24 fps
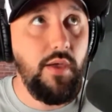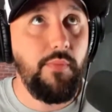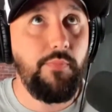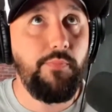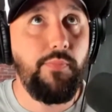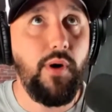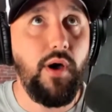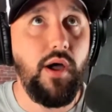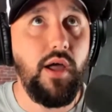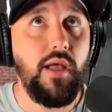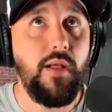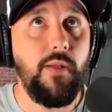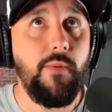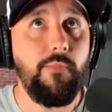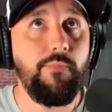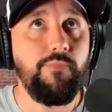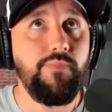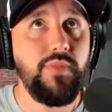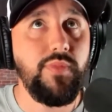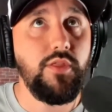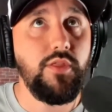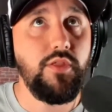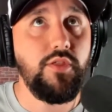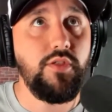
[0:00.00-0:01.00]
But
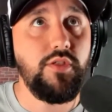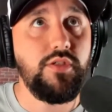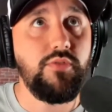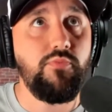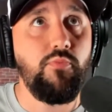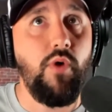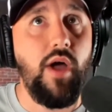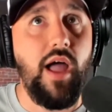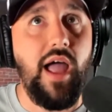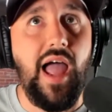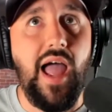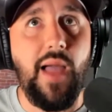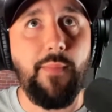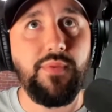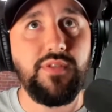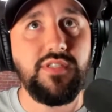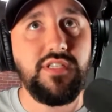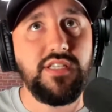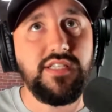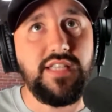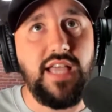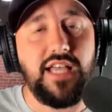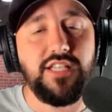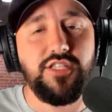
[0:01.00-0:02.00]
what happens
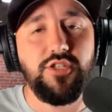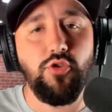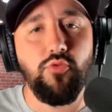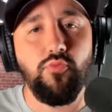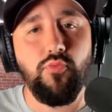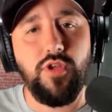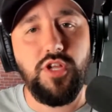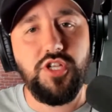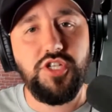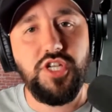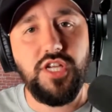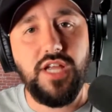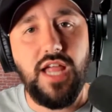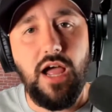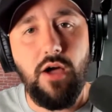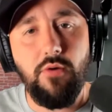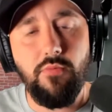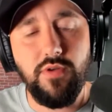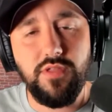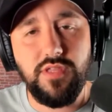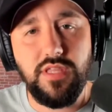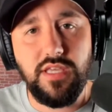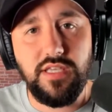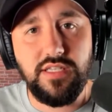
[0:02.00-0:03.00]
is as you're reaching out
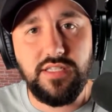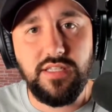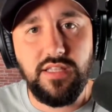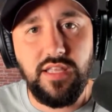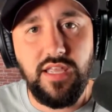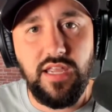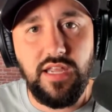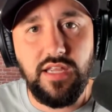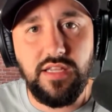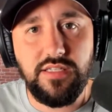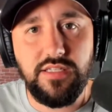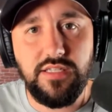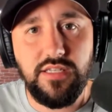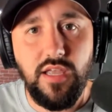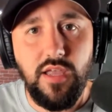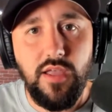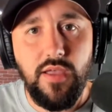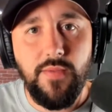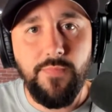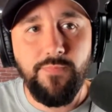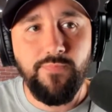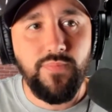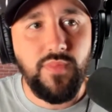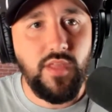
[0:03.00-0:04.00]
with these leads,
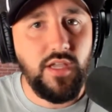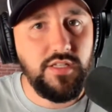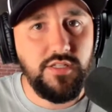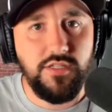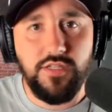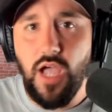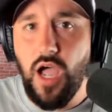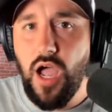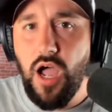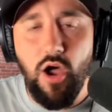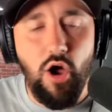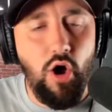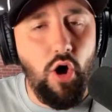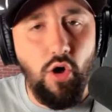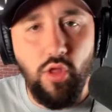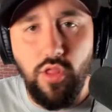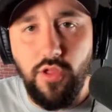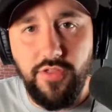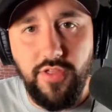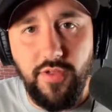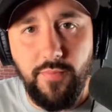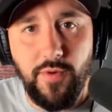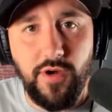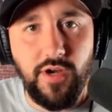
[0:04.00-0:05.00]
not all
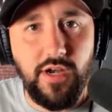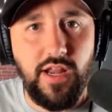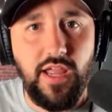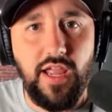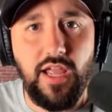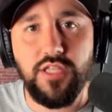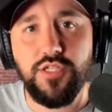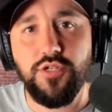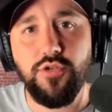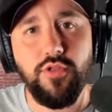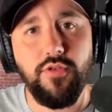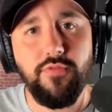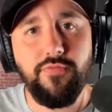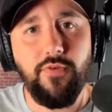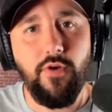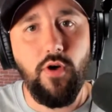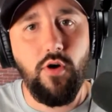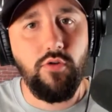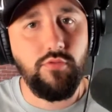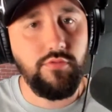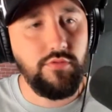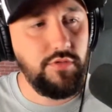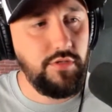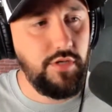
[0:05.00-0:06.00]
of them are going to answer the
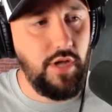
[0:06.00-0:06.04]
phone.